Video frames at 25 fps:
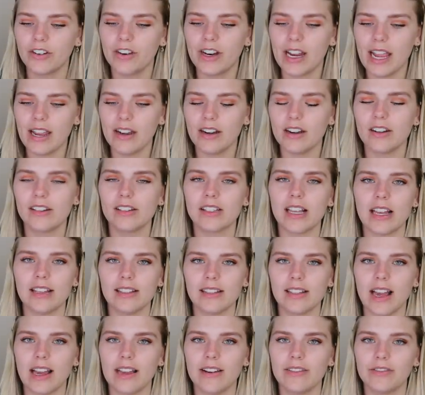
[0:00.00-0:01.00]
creators,
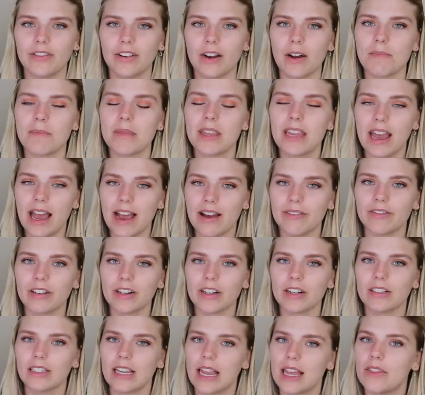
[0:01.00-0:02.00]
aside from the
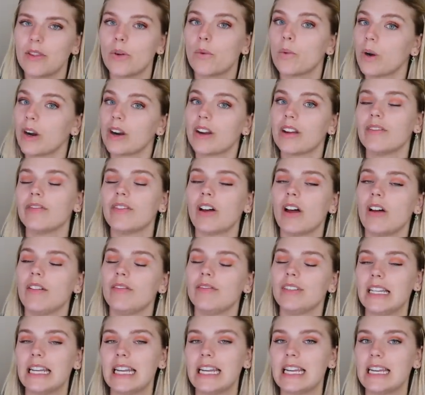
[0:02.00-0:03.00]
effort and the work
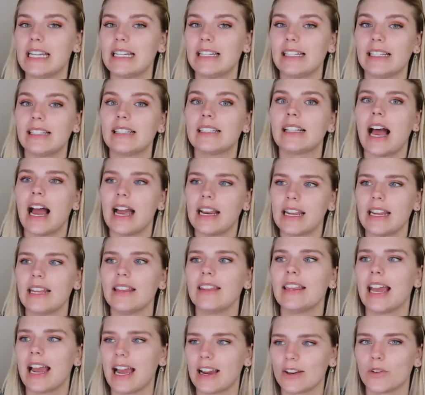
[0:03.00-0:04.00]
involved in
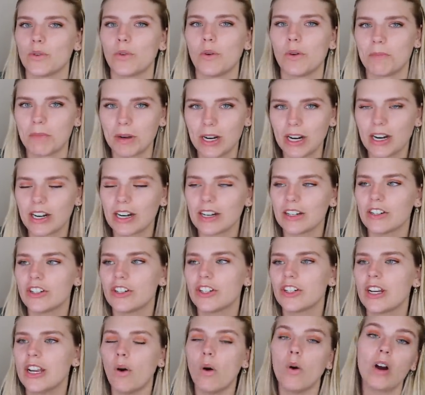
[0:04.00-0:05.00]
designing the actual
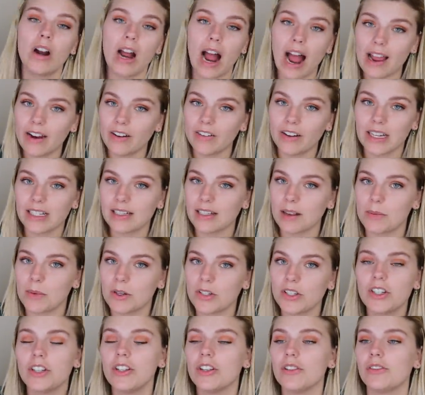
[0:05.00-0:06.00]
merch or hiring
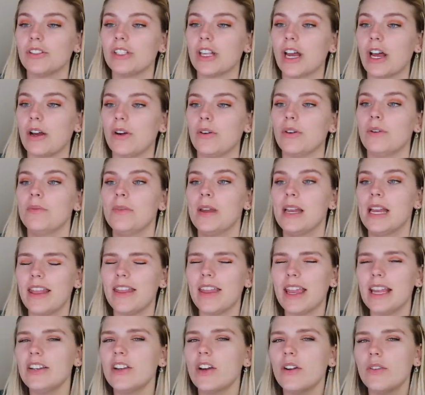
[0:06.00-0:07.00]
someone to do so,
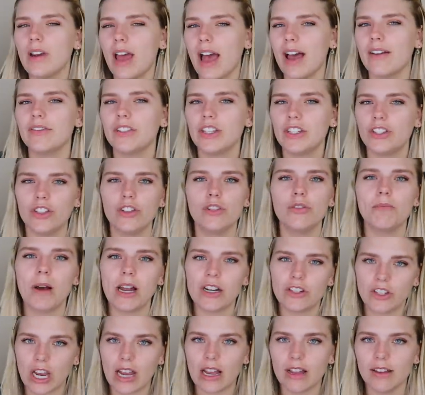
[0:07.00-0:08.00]
they don't have to do
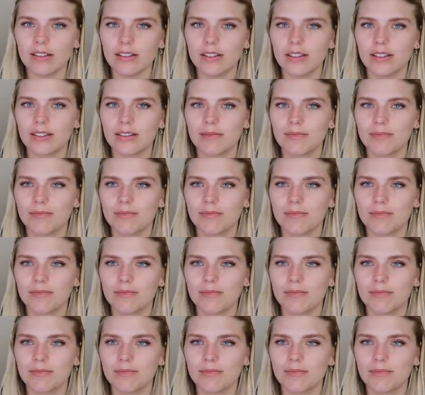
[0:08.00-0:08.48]
much else.